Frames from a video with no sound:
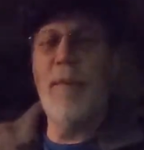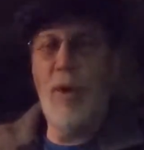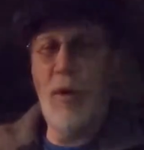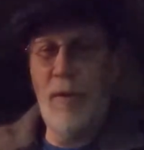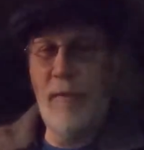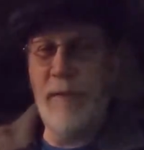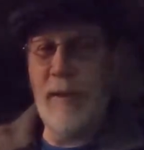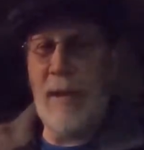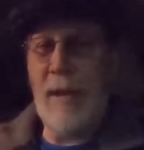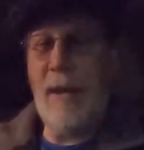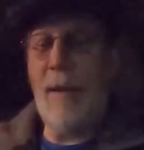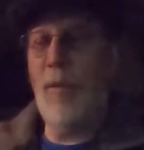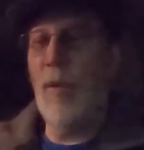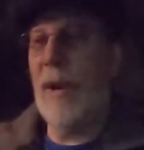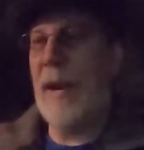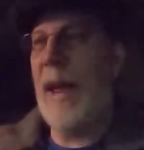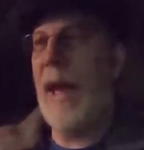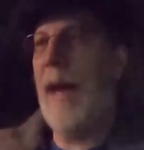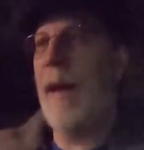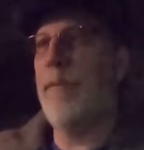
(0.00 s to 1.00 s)
movie,
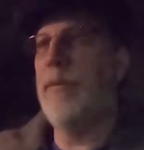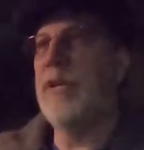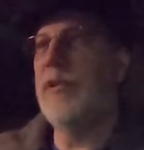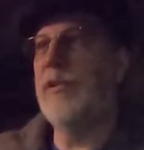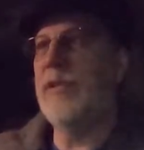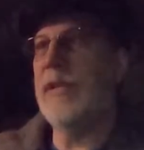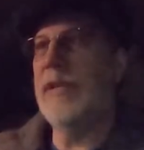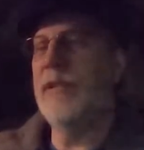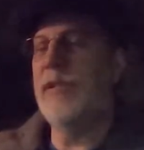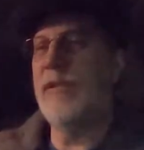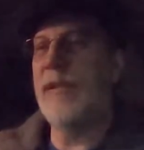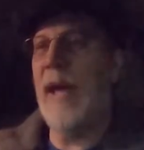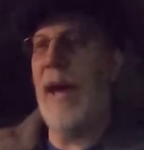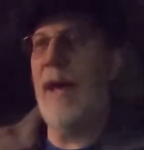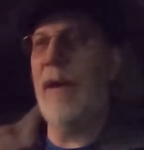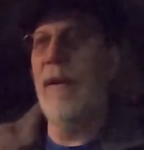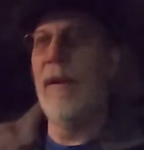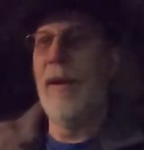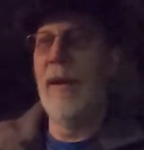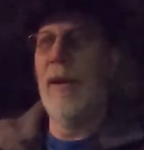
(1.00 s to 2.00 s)
what happens is
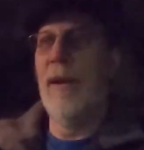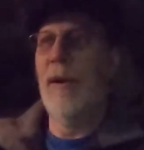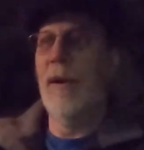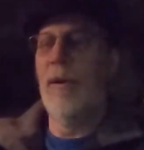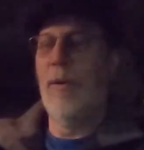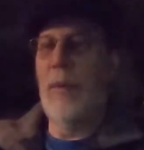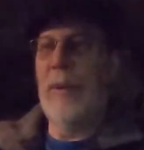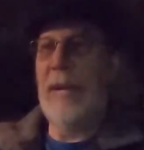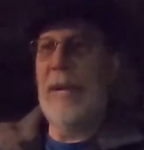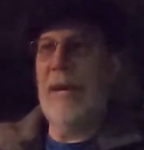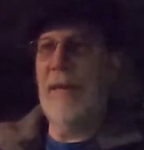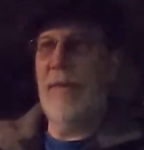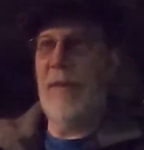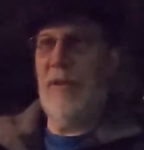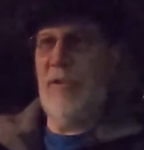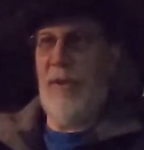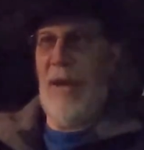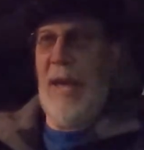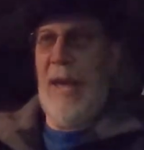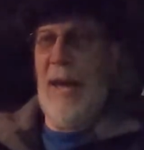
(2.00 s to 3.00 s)
that we get
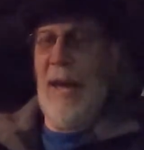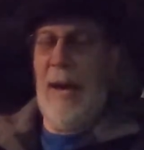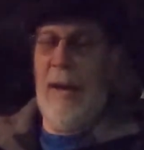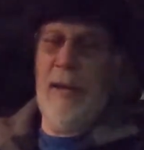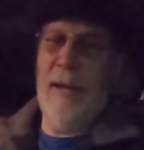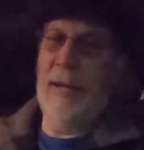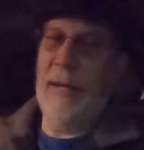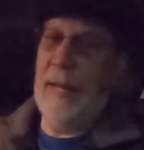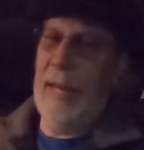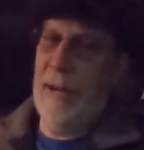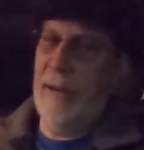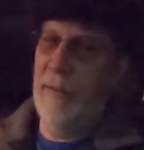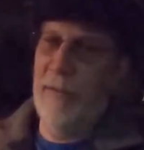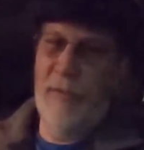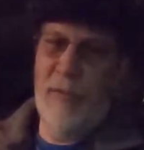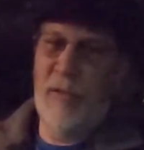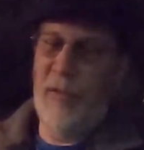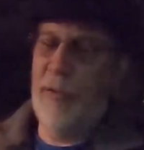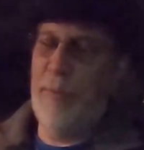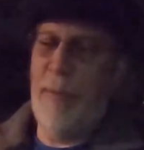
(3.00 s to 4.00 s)
this AI, again,
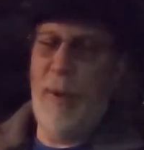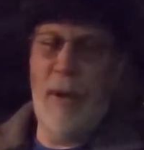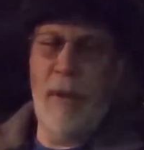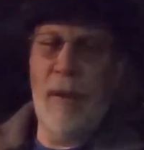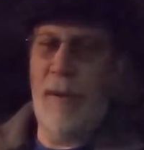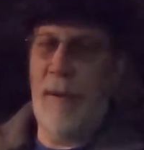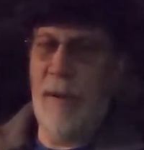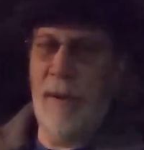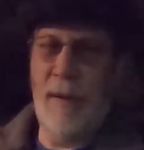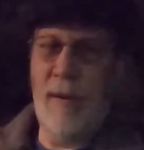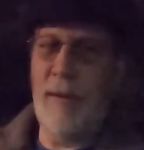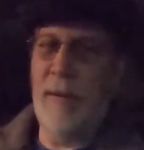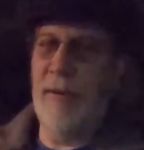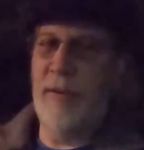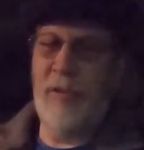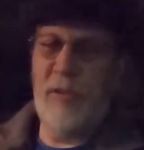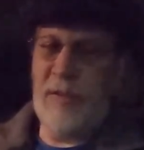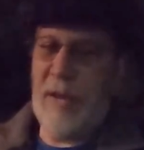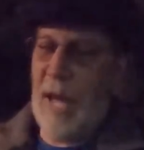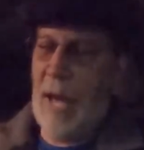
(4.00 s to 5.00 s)
spoiler alert,
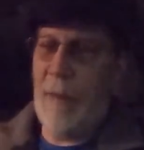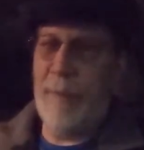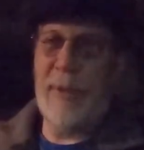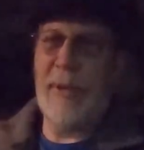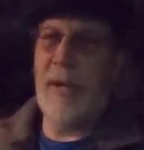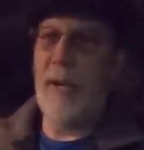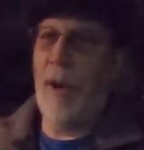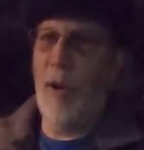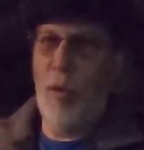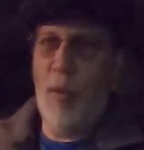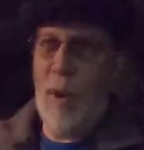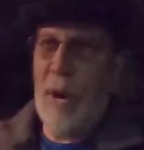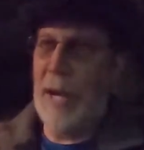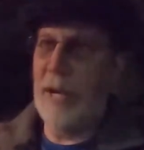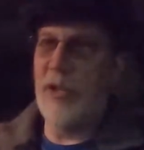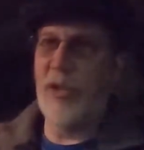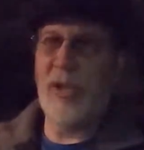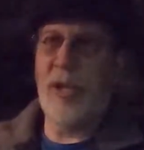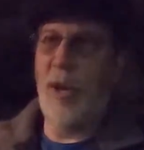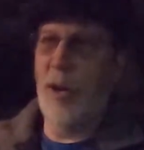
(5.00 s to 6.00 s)
stop, go
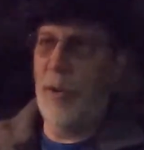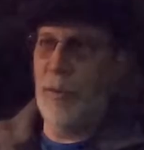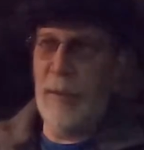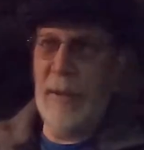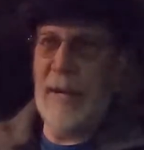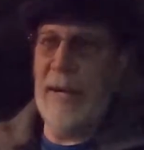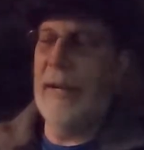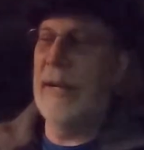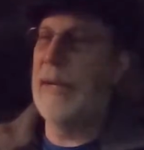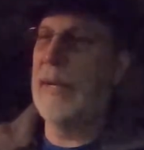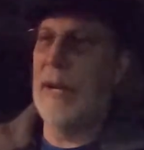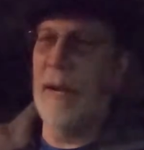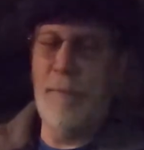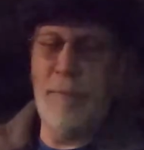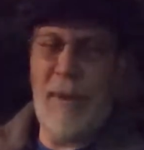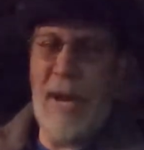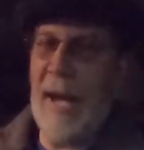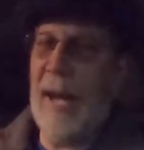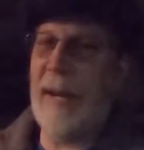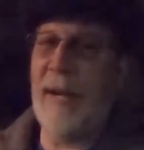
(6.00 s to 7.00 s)
watch, go read,
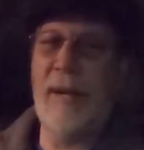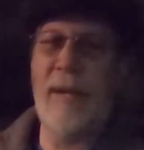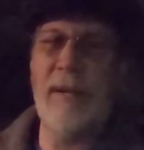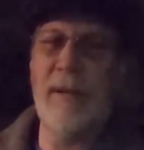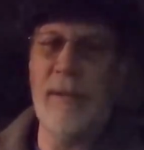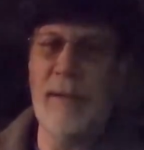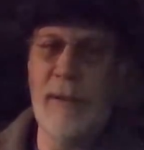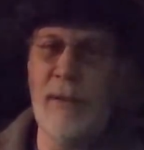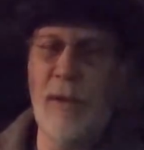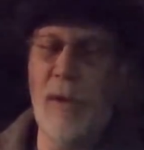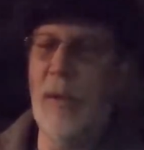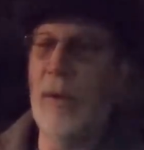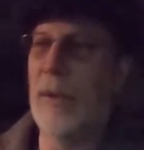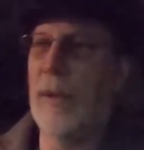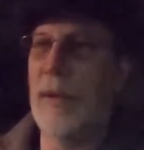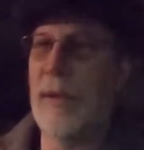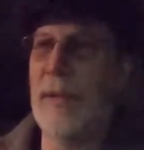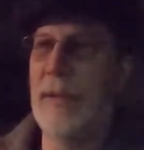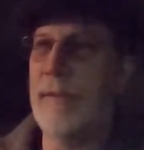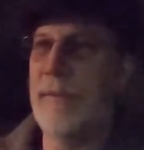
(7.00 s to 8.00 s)
come back,
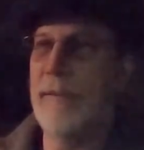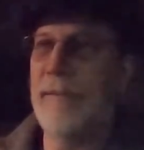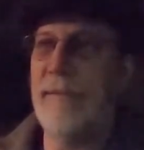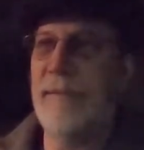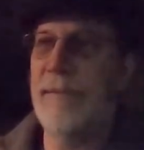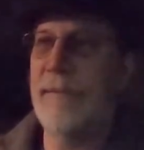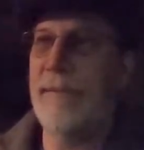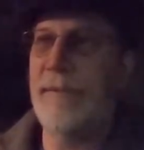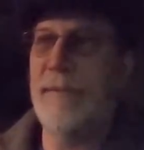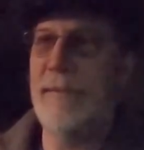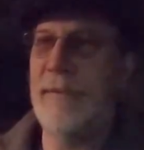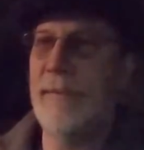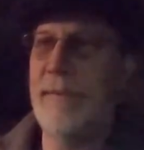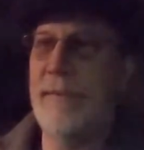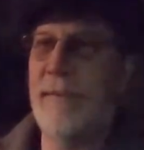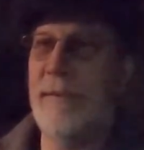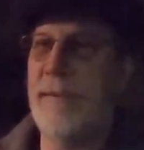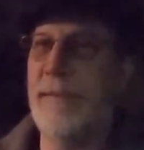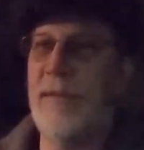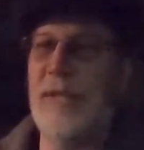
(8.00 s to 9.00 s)
or
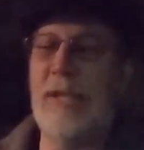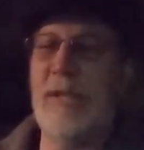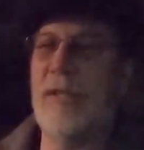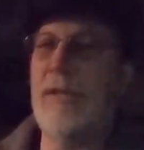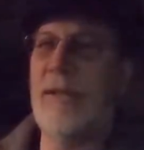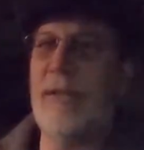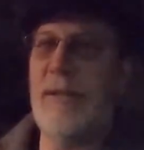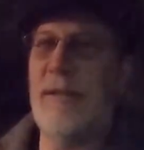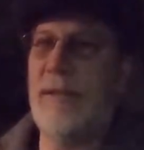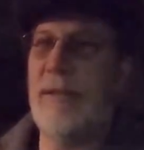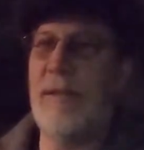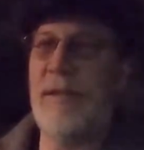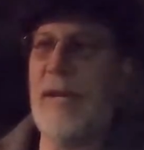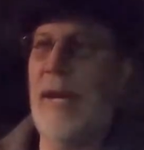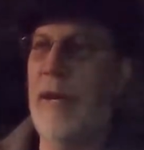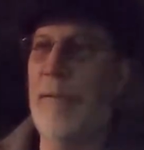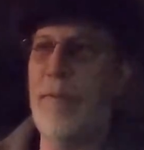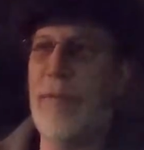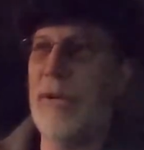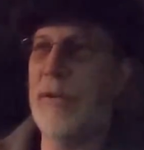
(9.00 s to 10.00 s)
just
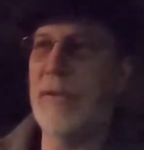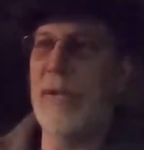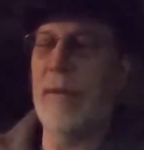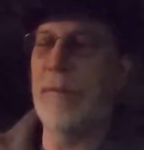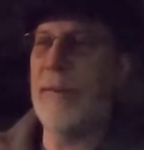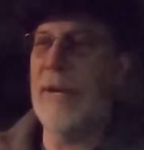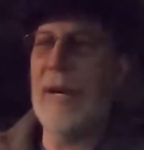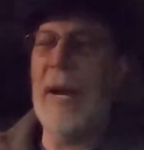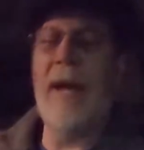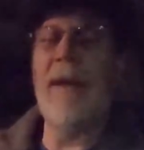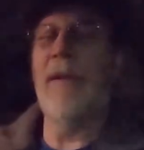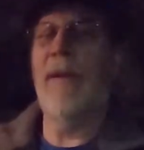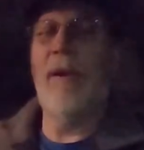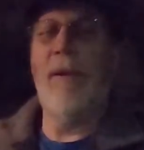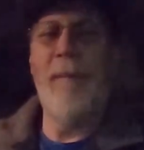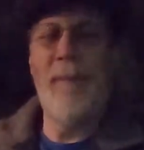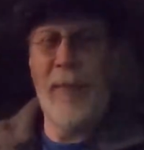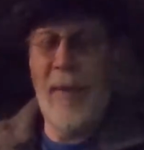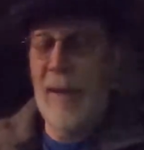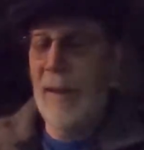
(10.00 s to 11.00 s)
skip or something, I don't
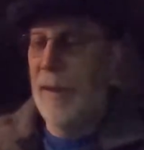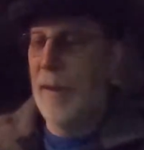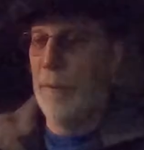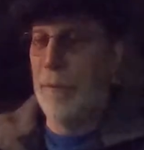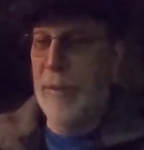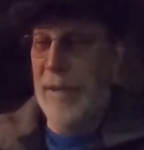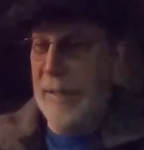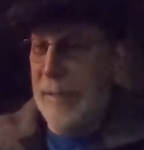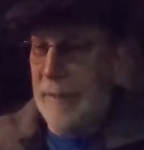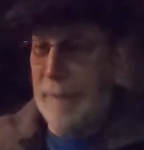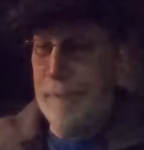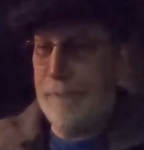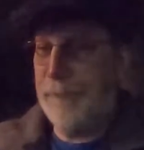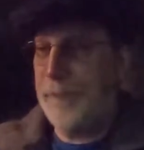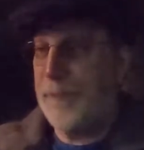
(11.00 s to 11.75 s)
know. But